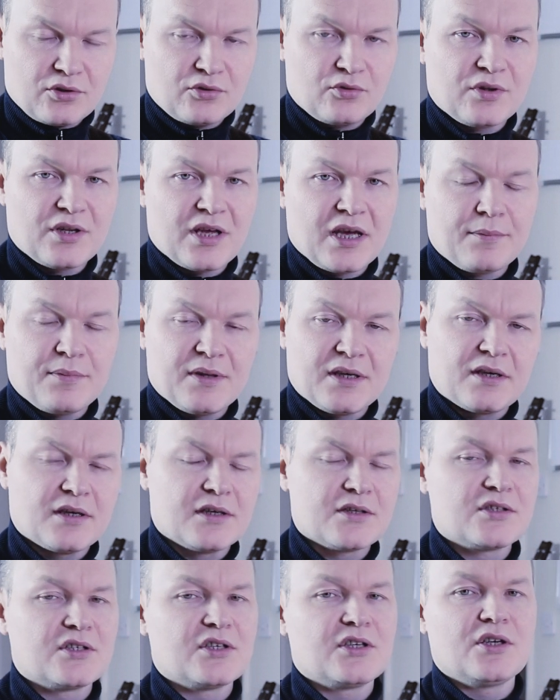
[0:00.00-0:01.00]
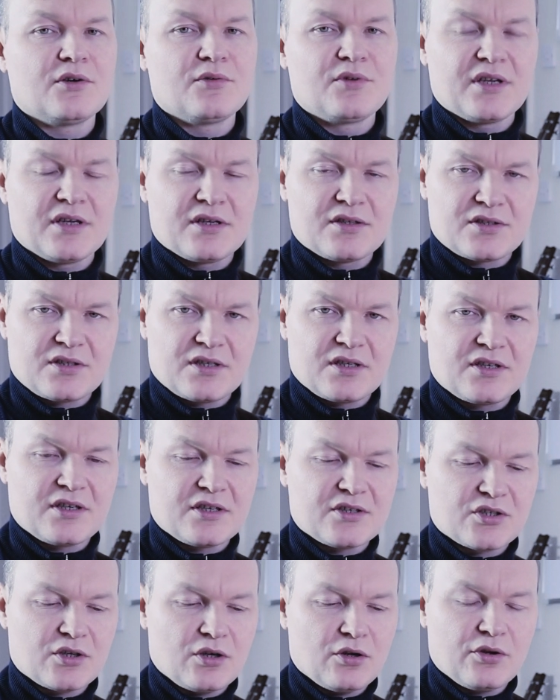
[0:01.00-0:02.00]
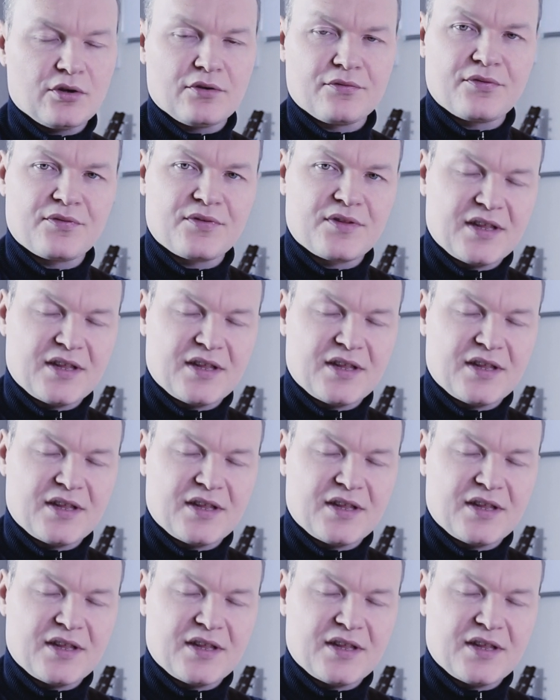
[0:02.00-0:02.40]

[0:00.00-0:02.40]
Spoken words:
today because there's a lot of